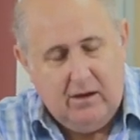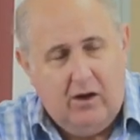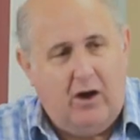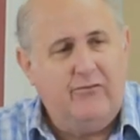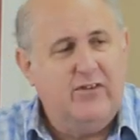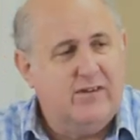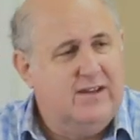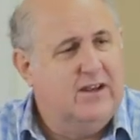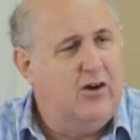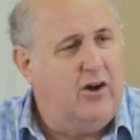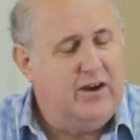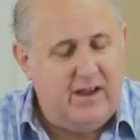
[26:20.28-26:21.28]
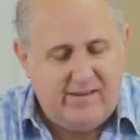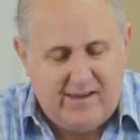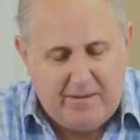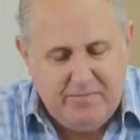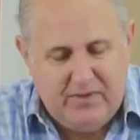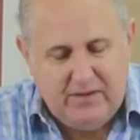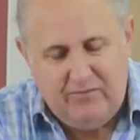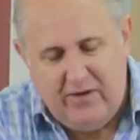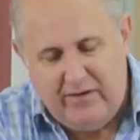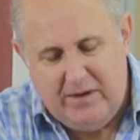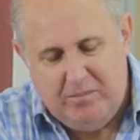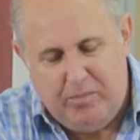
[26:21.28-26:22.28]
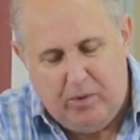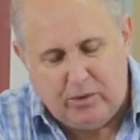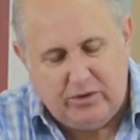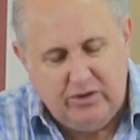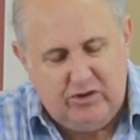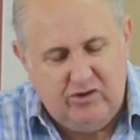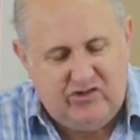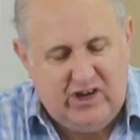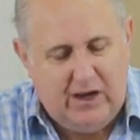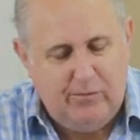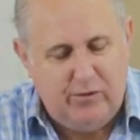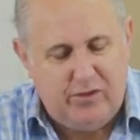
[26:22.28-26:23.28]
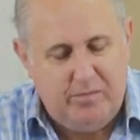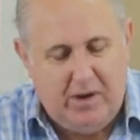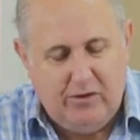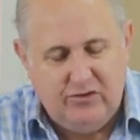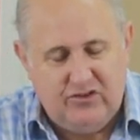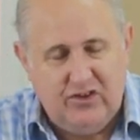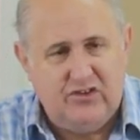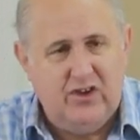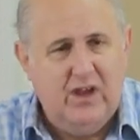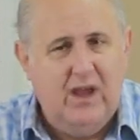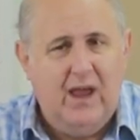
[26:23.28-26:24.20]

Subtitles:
Obviously, God had something very important to share with Moses.